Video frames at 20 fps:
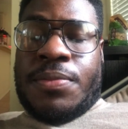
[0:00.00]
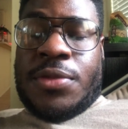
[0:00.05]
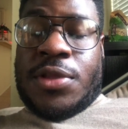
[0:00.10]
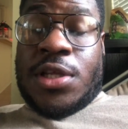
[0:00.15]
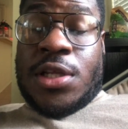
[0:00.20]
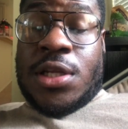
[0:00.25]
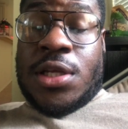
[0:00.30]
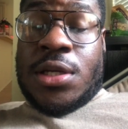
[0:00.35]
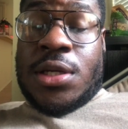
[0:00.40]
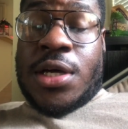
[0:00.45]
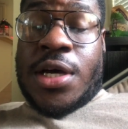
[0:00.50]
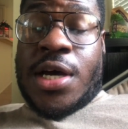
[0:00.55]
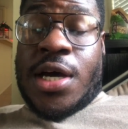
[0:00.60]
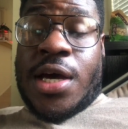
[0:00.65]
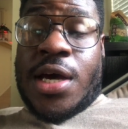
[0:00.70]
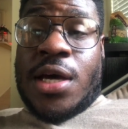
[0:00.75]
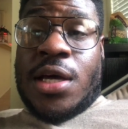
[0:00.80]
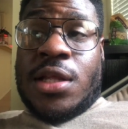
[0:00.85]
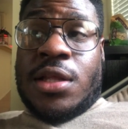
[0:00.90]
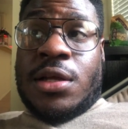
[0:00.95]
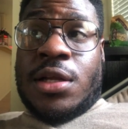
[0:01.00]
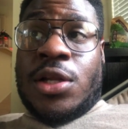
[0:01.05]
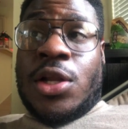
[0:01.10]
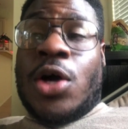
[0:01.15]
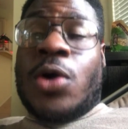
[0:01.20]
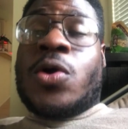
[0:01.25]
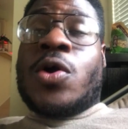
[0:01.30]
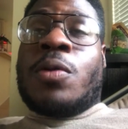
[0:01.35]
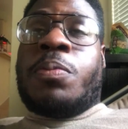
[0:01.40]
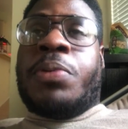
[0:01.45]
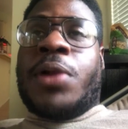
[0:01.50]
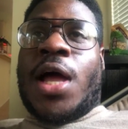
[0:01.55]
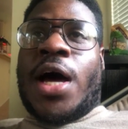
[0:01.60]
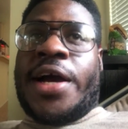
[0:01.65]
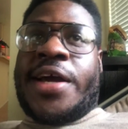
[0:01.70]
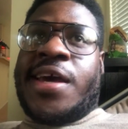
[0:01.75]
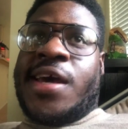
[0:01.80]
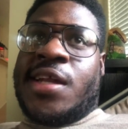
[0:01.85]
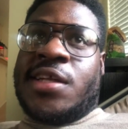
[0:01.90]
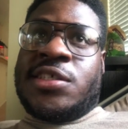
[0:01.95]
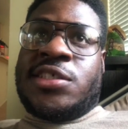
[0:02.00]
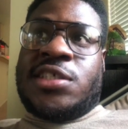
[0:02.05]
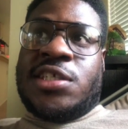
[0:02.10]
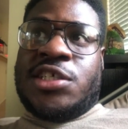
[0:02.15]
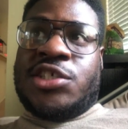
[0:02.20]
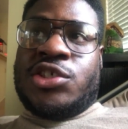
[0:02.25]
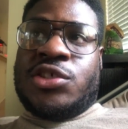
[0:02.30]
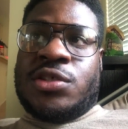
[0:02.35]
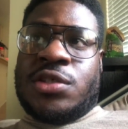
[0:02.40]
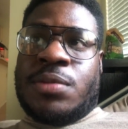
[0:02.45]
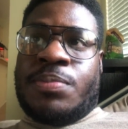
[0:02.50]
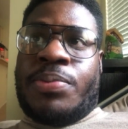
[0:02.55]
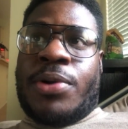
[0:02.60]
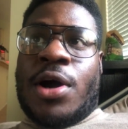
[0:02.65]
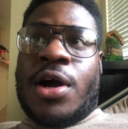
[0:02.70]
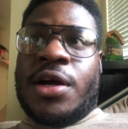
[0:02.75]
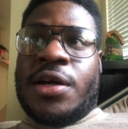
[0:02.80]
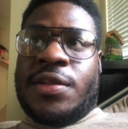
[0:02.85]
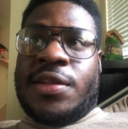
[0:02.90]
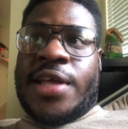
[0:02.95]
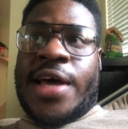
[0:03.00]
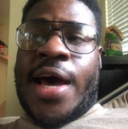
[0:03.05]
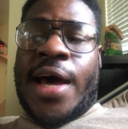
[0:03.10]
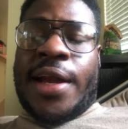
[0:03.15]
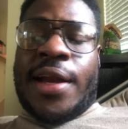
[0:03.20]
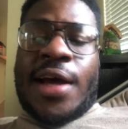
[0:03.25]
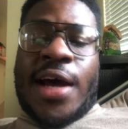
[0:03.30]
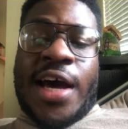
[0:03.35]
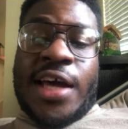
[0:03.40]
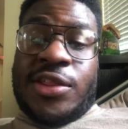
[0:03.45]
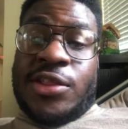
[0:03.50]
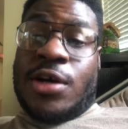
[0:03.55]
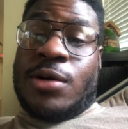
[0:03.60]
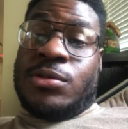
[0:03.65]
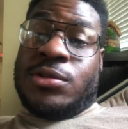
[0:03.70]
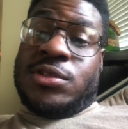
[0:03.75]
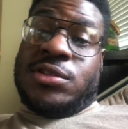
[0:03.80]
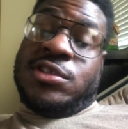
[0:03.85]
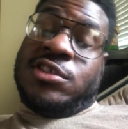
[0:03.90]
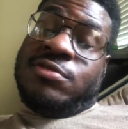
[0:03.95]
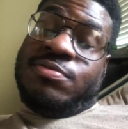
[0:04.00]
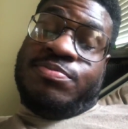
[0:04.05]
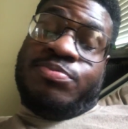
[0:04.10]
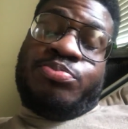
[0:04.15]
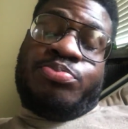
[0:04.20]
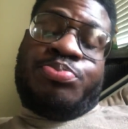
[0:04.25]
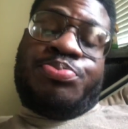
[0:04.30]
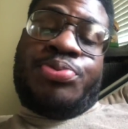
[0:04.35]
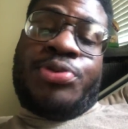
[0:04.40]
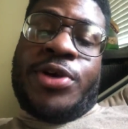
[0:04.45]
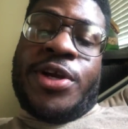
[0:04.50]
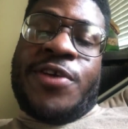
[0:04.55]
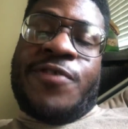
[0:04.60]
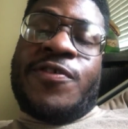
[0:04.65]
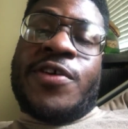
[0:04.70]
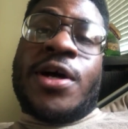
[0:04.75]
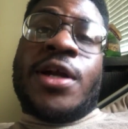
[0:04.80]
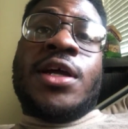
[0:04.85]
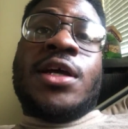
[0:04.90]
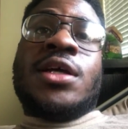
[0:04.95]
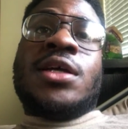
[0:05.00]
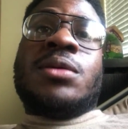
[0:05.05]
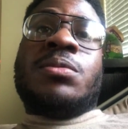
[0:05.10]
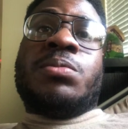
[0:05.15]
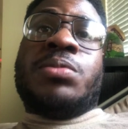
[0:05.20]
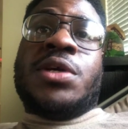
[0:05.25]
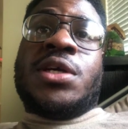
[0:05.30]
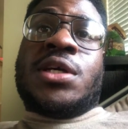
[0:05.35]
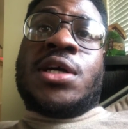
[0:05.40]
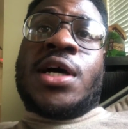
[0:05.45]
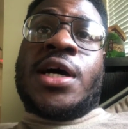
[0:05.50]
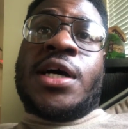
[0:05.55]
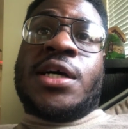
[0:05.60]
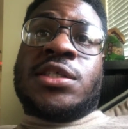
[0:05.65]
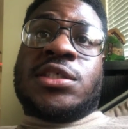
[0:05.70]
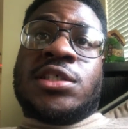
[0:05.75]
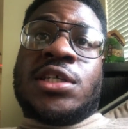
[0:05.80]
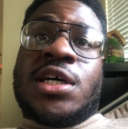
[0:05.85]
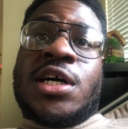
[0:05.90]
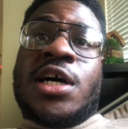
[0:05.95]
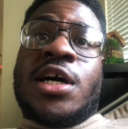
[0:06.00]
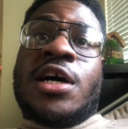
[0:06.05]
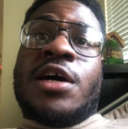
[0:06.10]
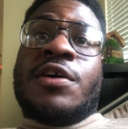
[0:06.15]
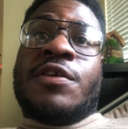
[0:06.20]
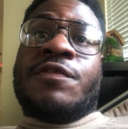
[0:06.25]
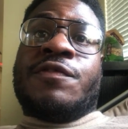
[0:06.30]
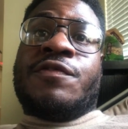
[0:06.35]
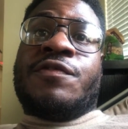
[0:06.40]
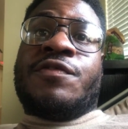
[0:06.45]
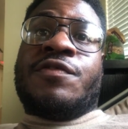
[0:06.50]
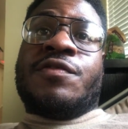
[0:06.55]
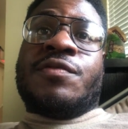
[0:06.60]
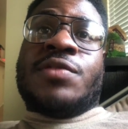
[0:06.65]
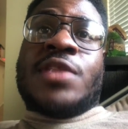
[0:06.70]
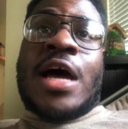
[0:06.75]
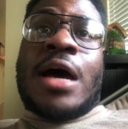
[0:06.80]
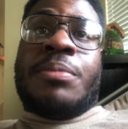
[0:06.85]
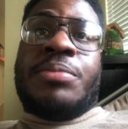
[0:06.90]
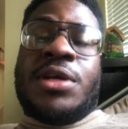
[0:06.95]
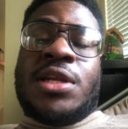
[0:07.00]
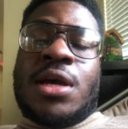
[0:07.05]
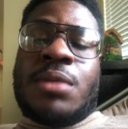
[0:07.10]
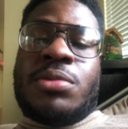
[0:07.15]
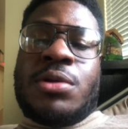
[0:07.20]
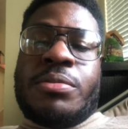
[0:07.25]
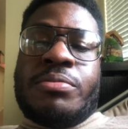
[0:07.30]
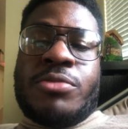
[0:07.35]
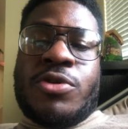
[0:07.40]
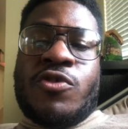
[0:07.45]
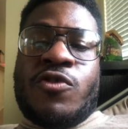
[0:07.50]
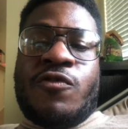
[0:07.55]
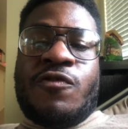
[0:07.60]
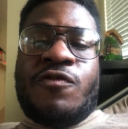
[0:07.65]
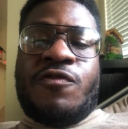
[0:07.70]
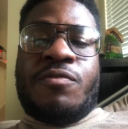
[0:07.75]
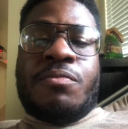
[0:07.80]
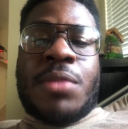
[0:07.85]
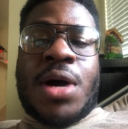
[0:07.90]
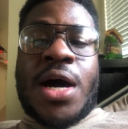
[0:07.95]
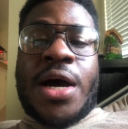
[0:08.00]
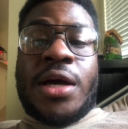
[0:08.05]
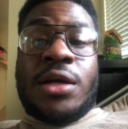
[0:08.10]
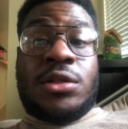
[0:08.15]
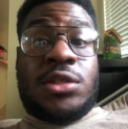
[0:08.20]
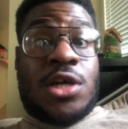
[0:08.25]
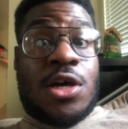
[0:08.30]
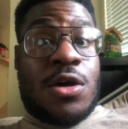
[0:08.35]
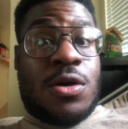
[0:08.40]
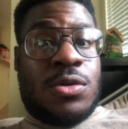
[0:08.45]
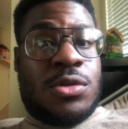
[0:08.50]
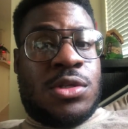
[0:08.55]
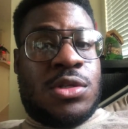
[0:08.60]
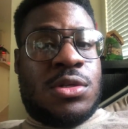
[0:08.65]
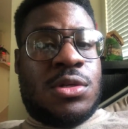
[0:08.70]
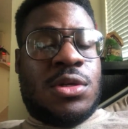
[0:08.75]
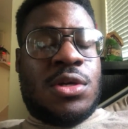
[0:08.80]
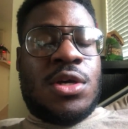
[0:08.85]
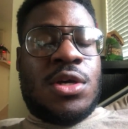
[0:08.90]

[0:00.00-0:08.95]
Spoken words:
The local block anesthesia is the part that I thought was pretty funny because of not being able to move my toes.